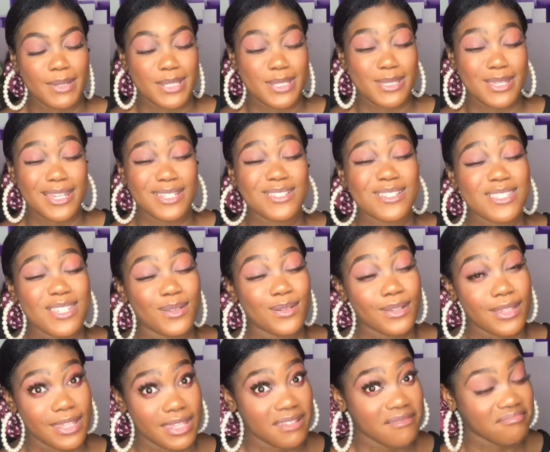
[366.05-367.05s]
So I just said,
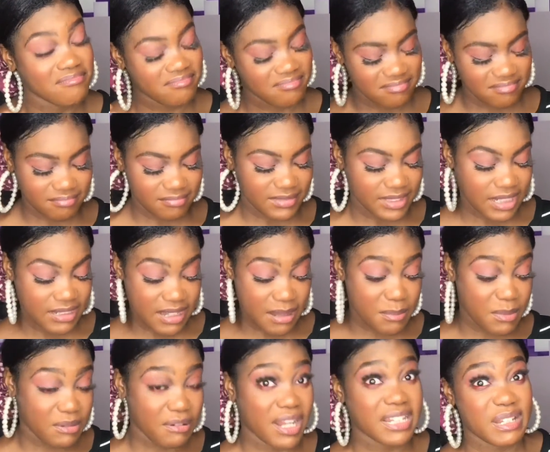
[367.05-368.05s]
okay, let me
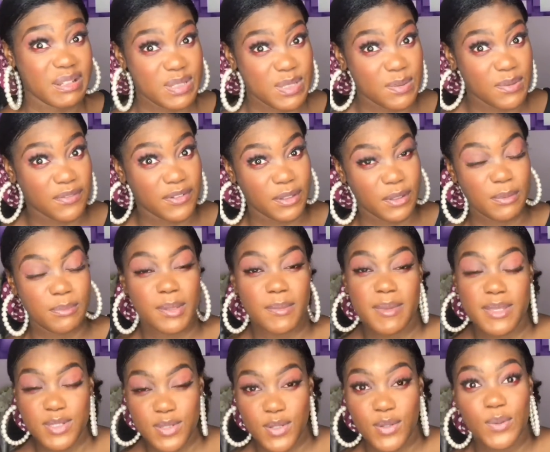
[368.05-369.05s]
write down some of the compliments so
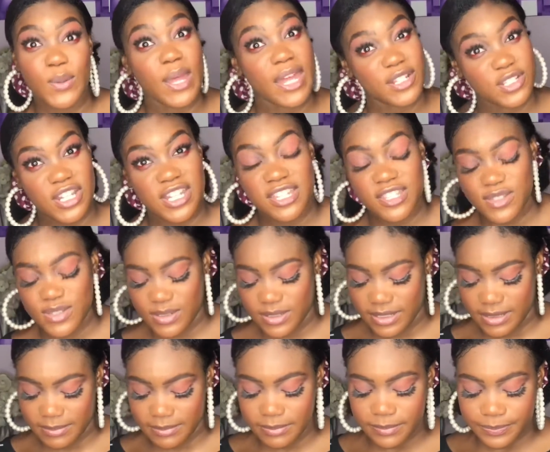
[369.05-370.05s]
you actually saw them.